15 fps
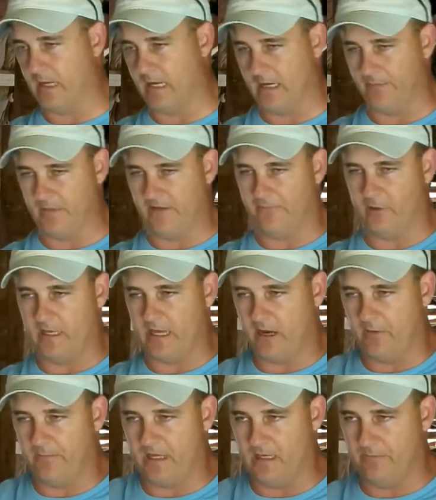if we
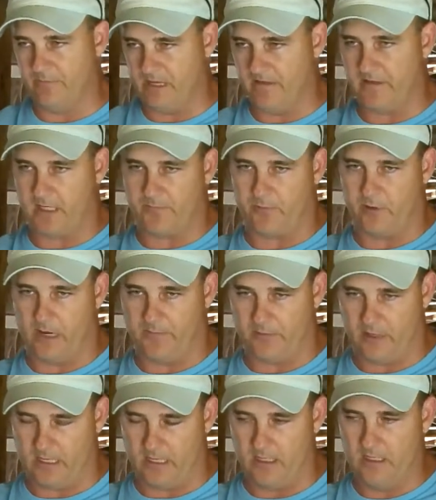Airbnb this
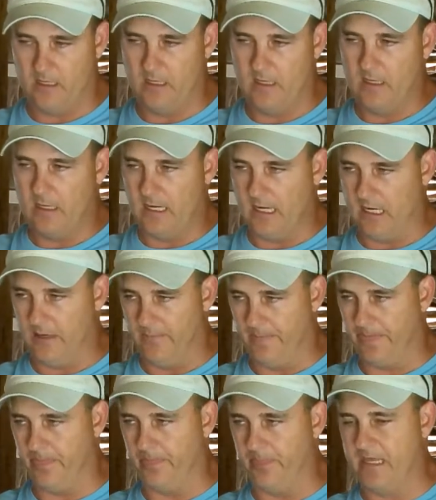property,
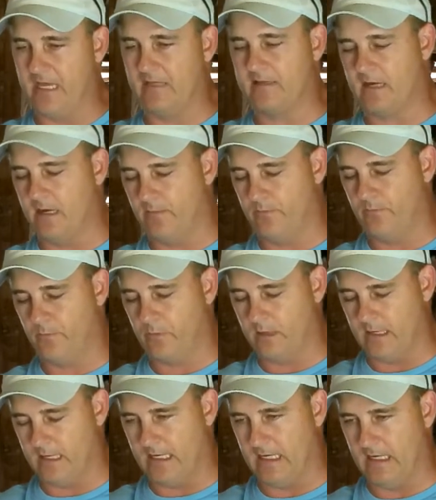the income,
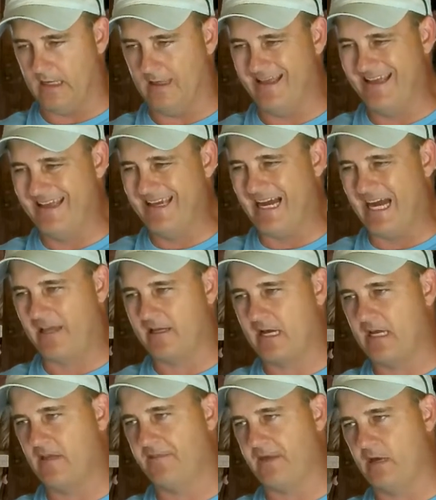I
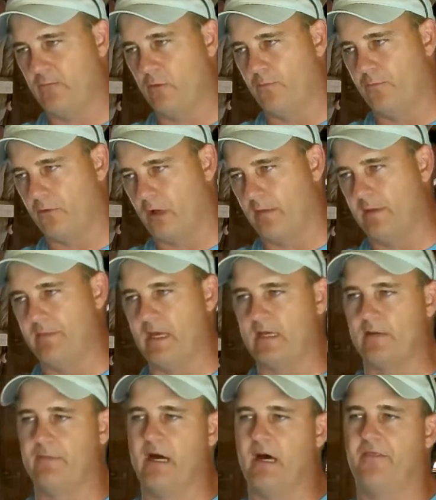kind of think we'll probably make
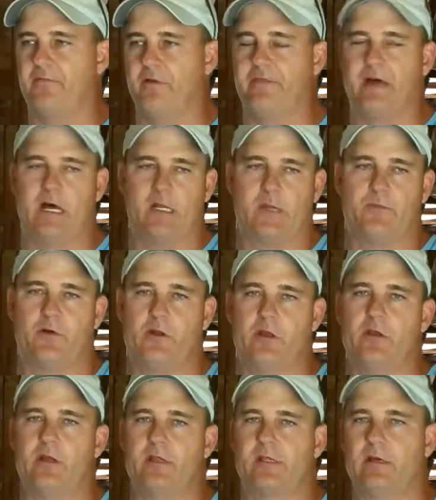about $3,000 per
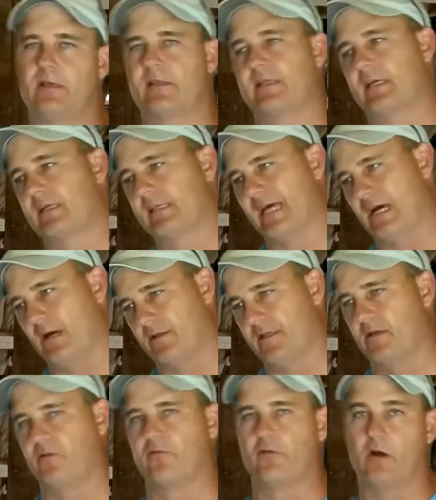unit, so that's
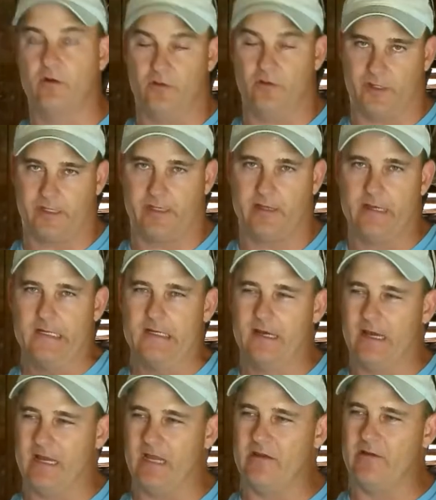$6,000 gross.
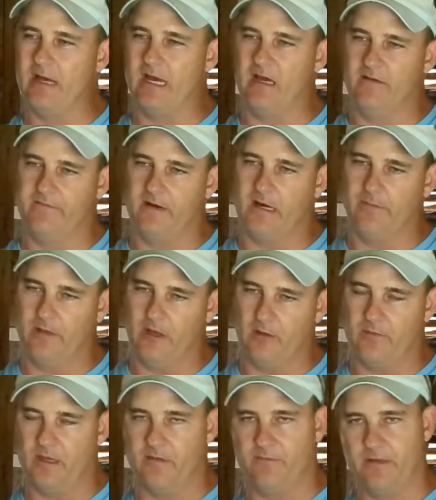And then you have
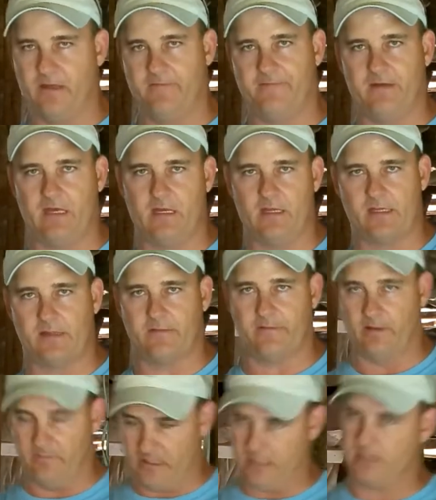Airbnb fees,
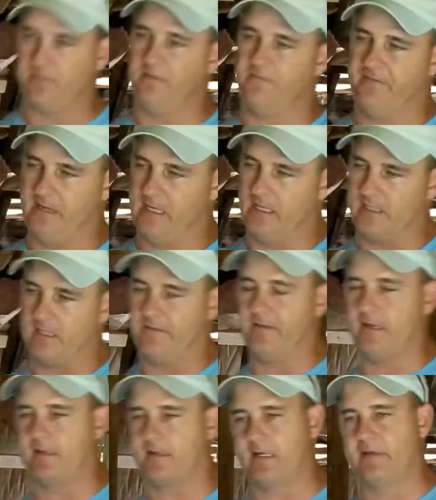the management fees and
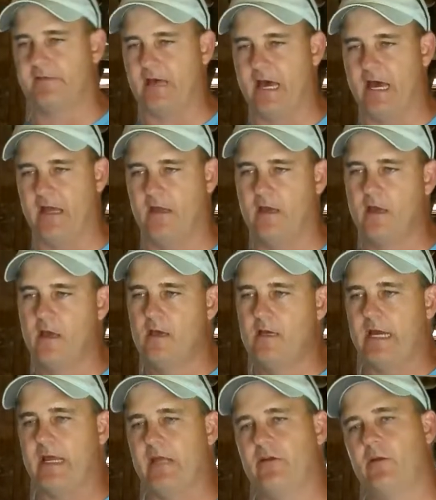things like that.
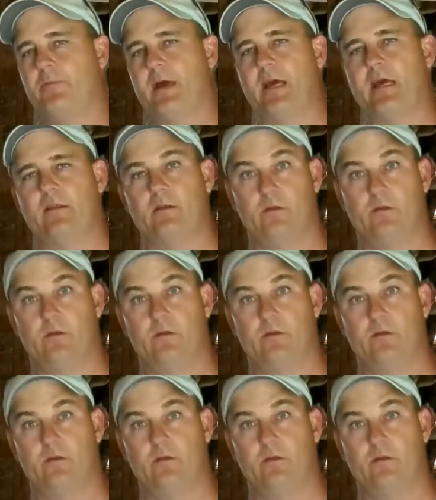And then you're paying